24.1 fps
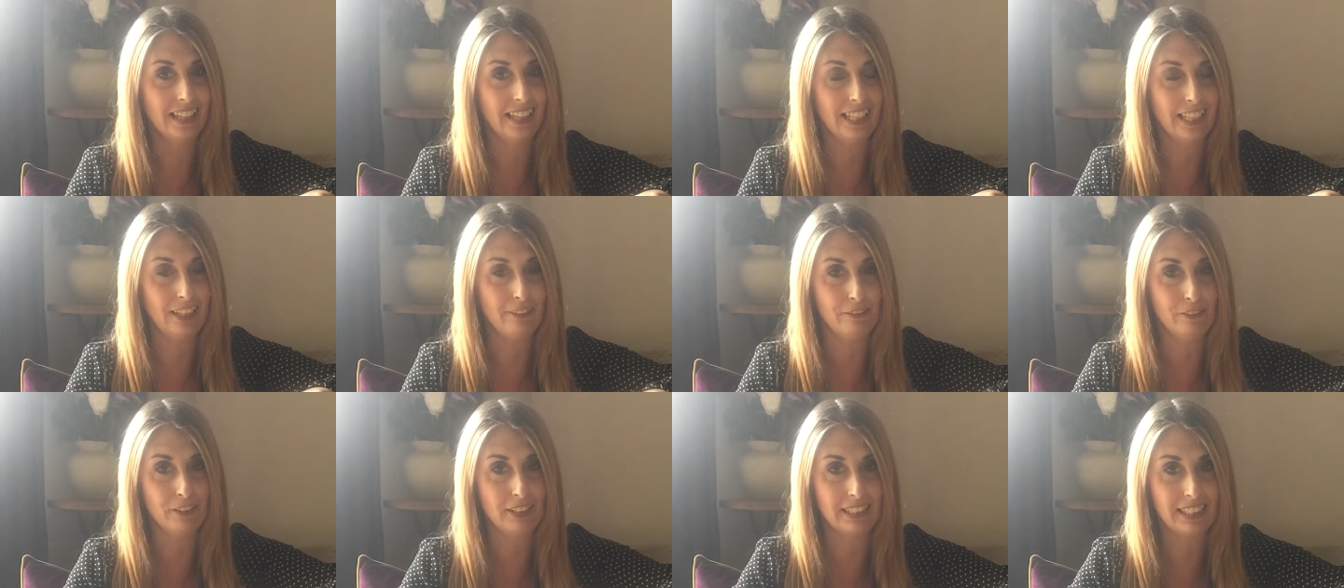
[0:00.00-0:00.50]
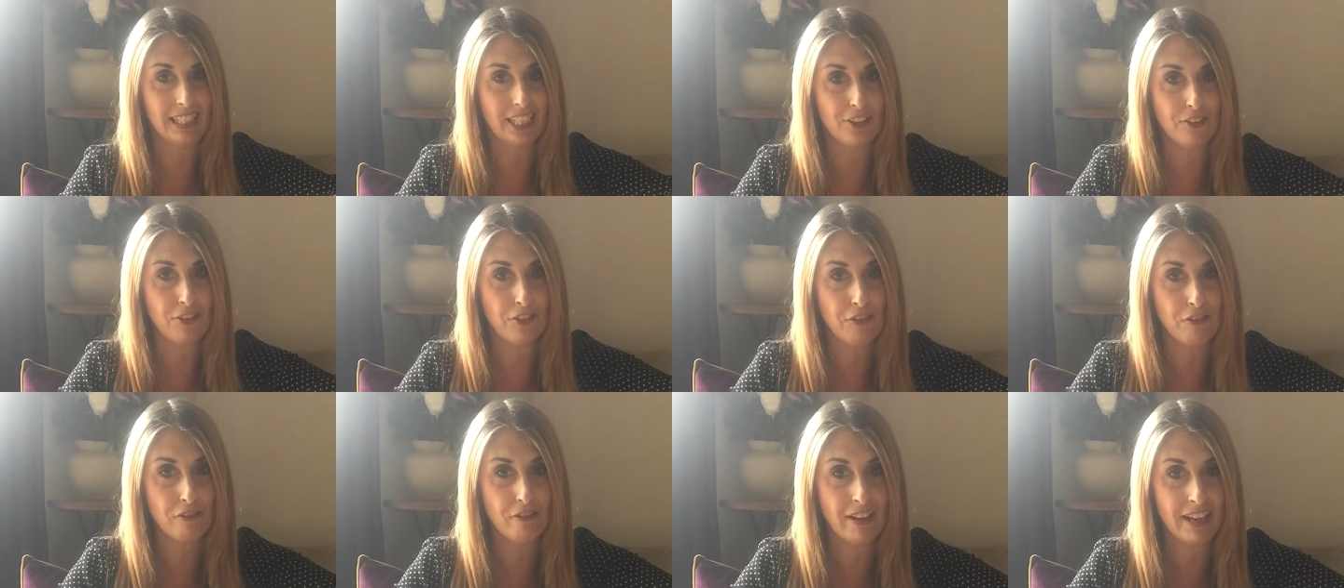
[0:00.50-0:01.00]
if you said
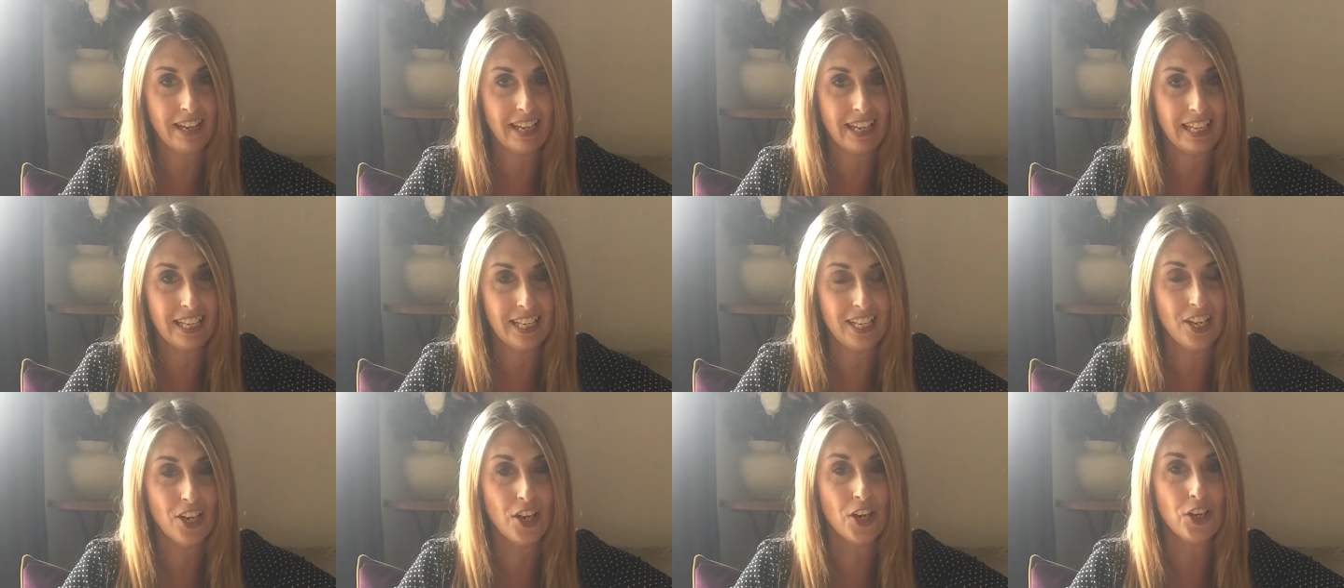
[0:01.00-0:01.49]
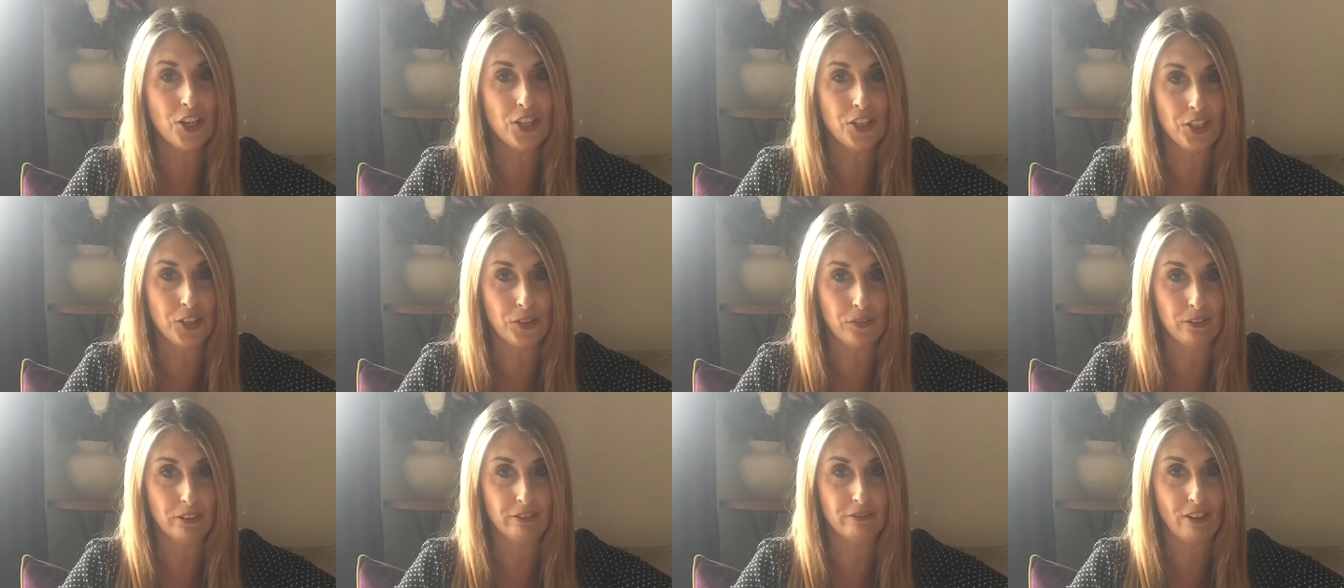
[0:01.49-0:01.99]
3,
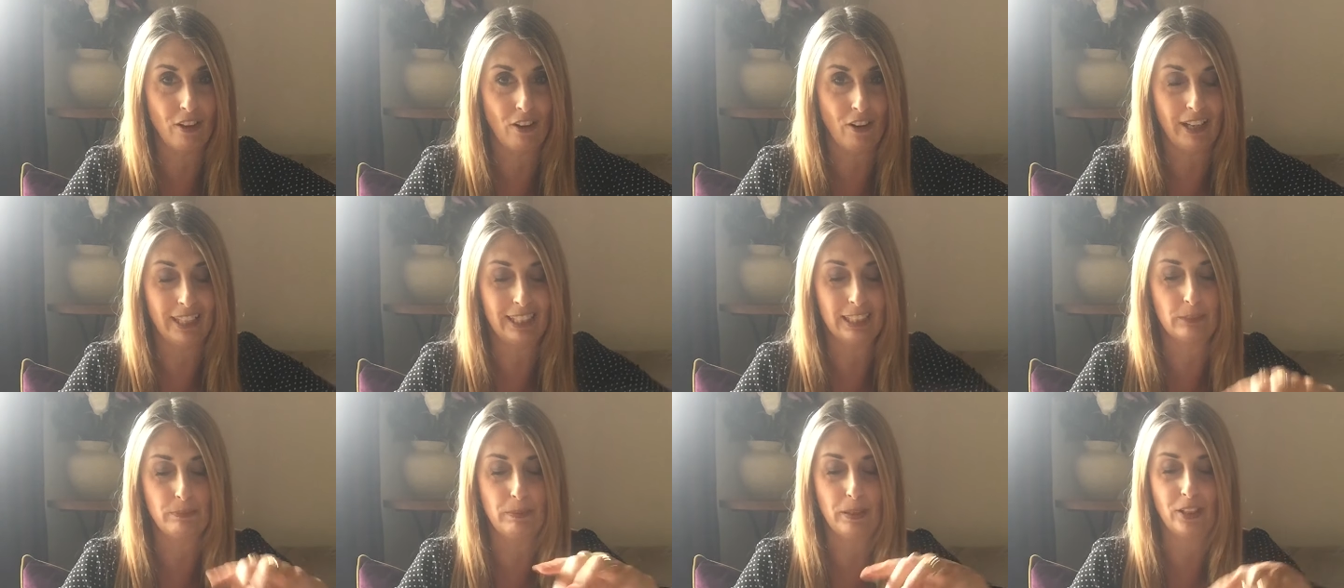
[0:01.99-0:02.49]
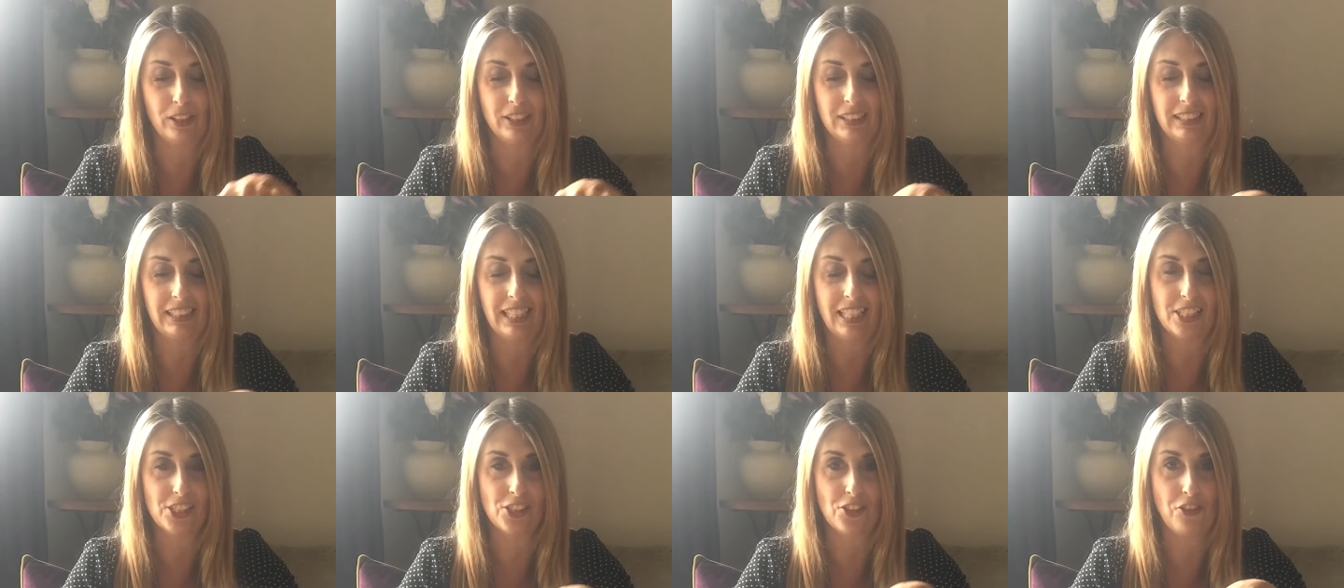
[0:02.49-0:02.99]
you were right because
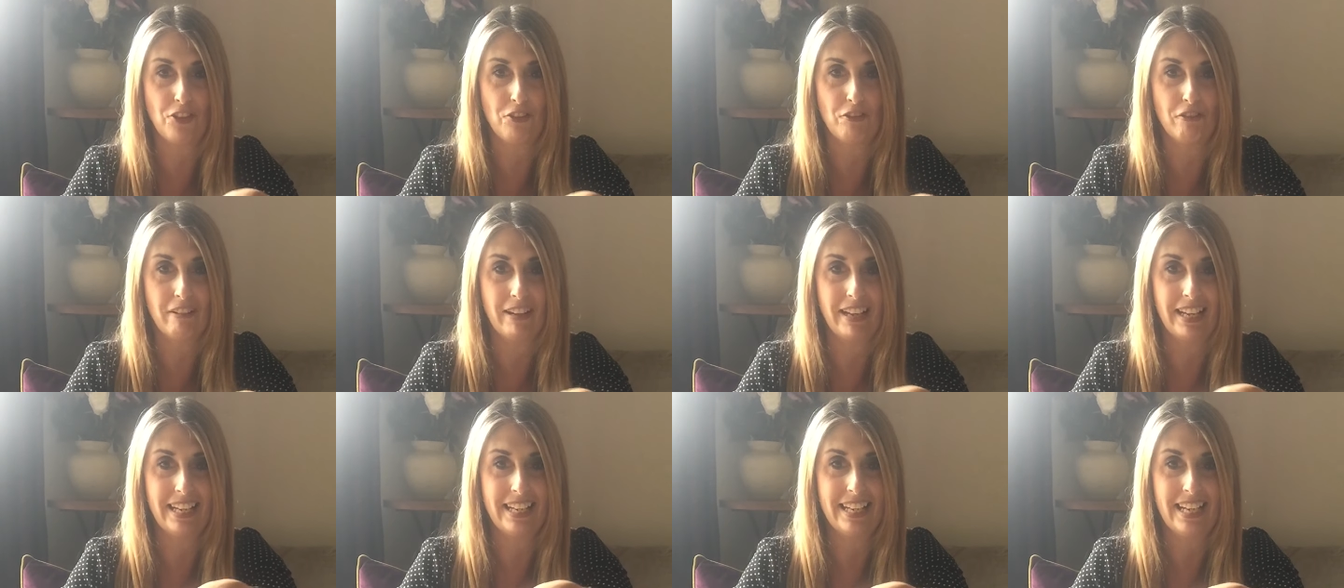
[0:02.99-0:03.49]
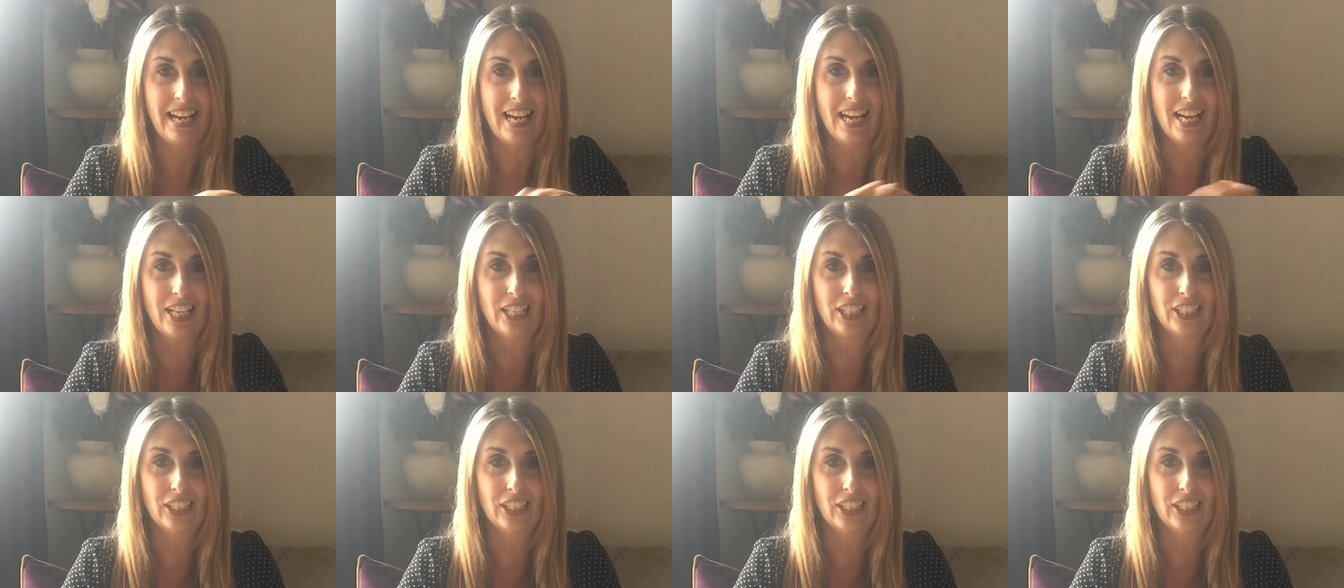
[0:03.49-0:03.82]
there's 3